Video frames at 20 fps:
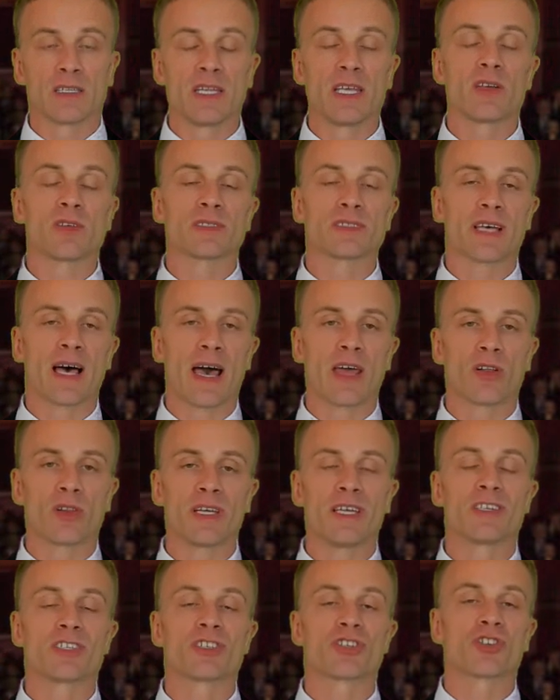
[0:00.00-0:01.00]
legal
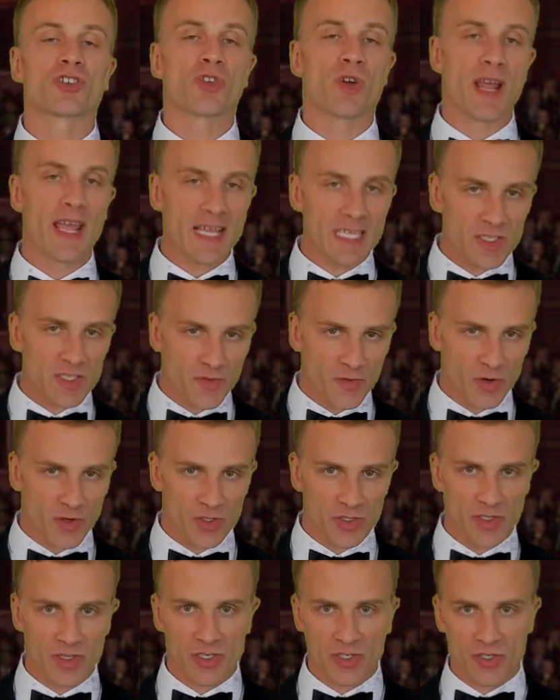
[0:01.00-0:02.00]
title is
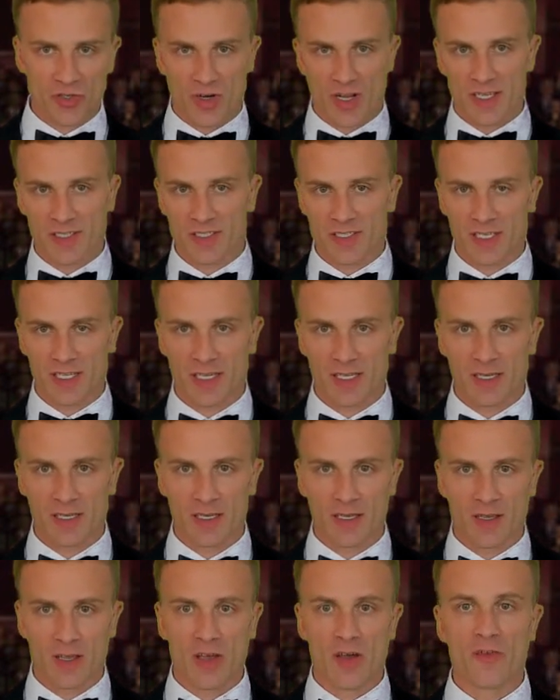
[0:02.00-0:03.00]
transferred to the trustee
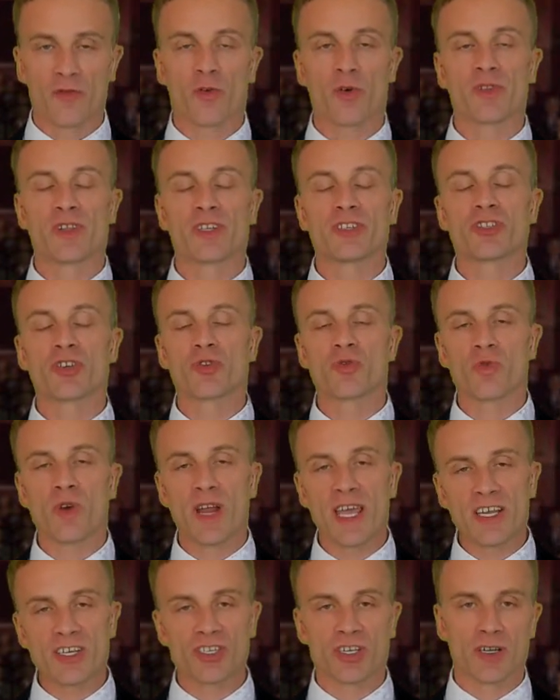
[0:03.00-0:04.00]
for the
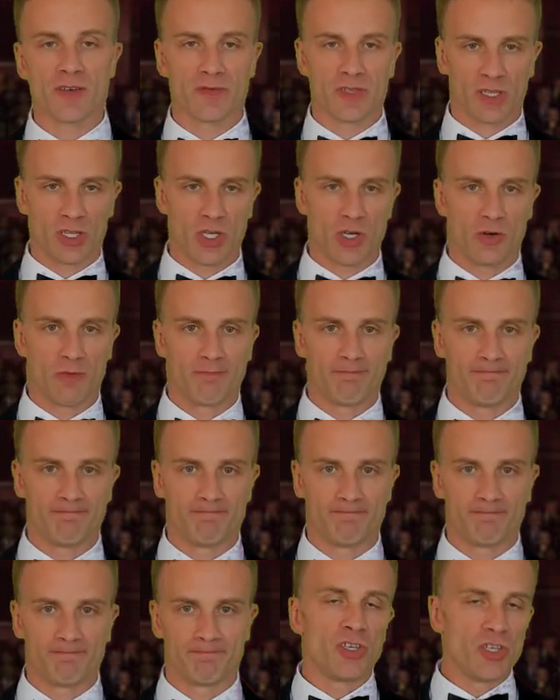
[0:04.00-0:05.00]
duration of the loan.
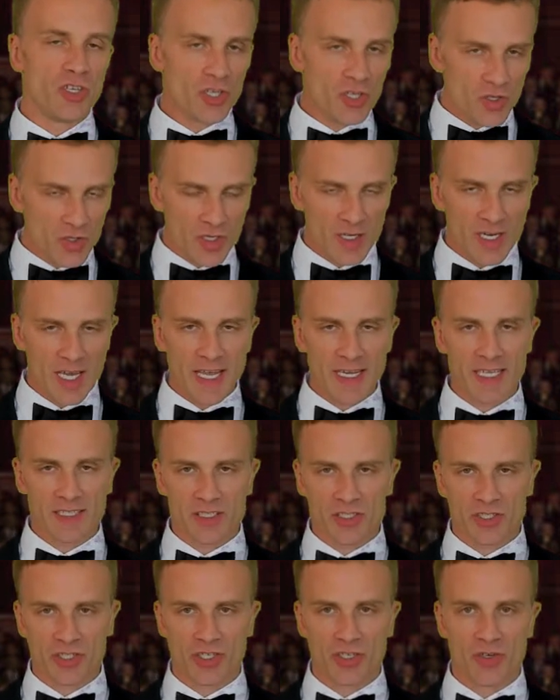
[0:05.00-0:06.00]
You do not
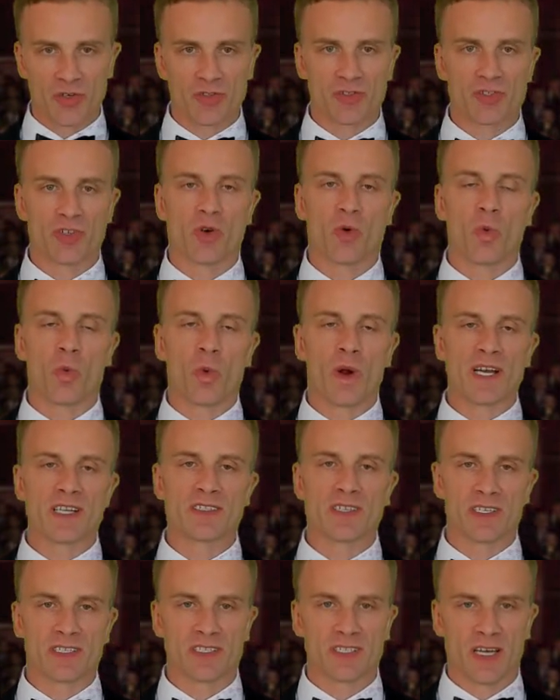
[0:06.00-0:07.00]
get to choose
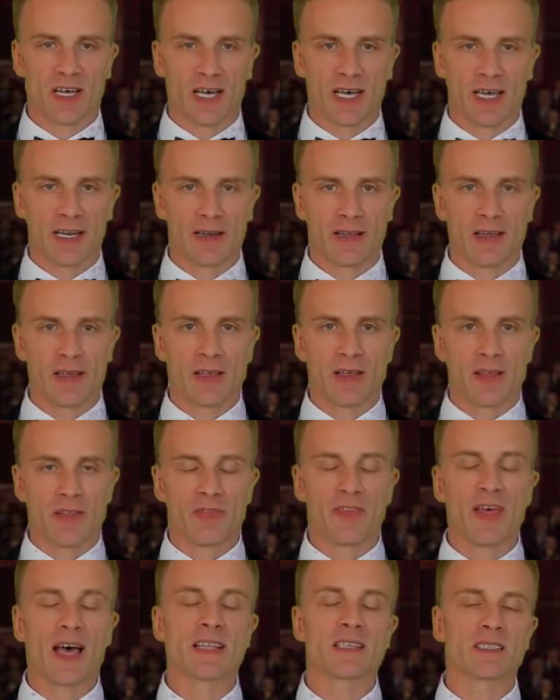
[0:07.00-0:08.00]
which to sign.
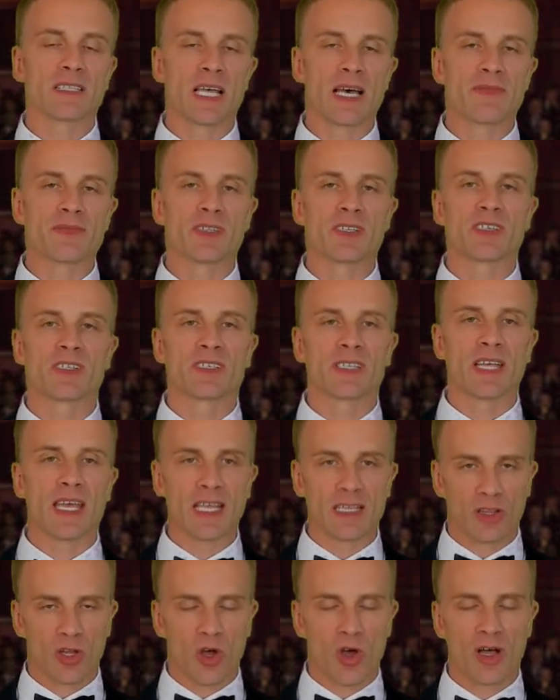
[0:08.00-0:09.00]
That's left to
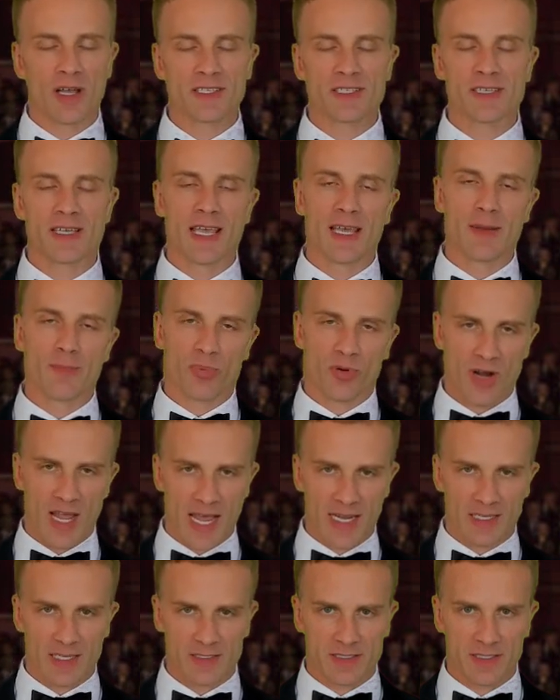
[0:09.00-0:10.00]
state laws and
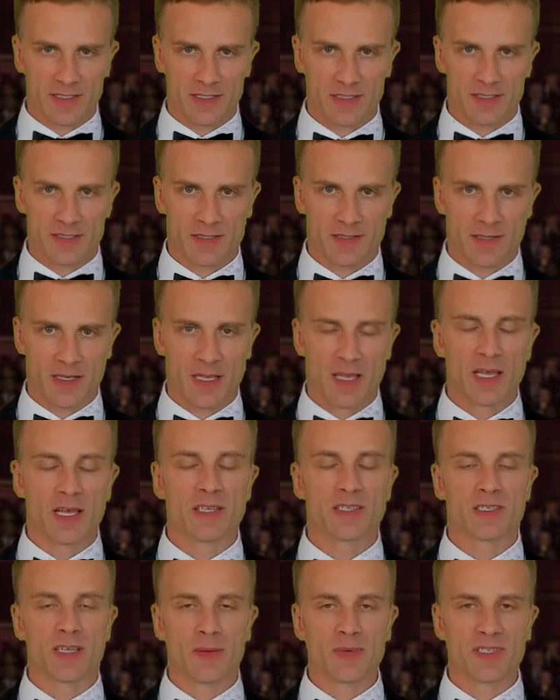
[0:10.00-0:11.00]
practices.
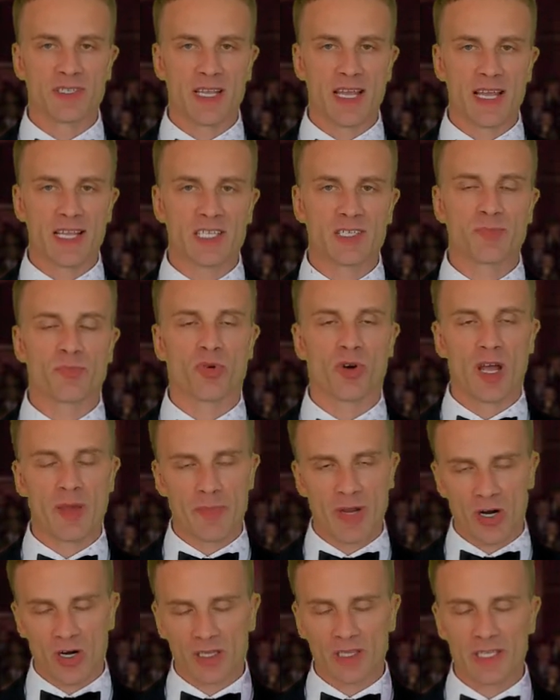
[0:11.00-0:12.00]
Some states
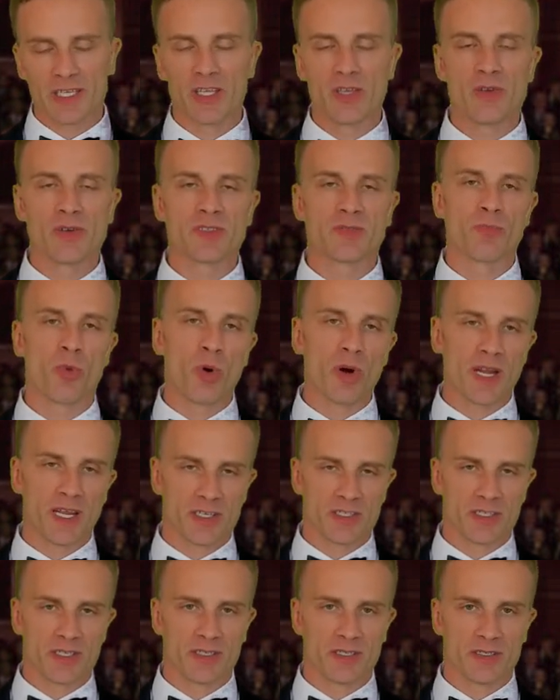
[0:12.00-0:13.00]
primarily use
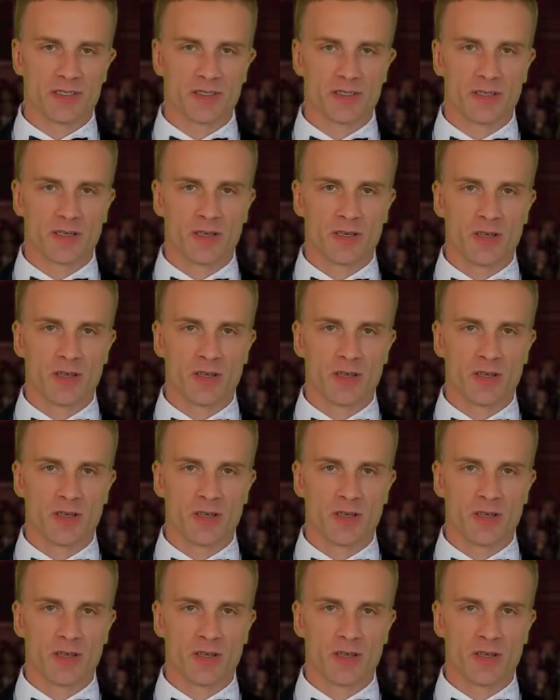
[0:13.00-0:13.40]
mortgages,